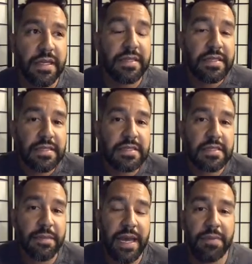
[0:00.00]
that this is
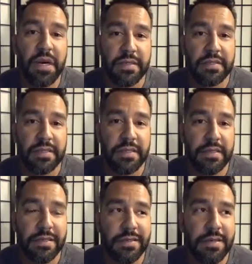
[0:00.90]
a bad policy,
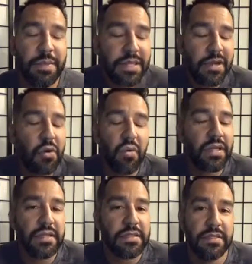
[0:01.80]
but they don't want
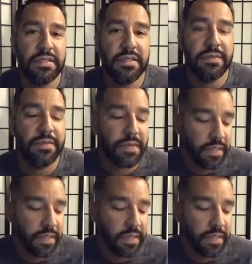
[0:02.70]
to listen to him.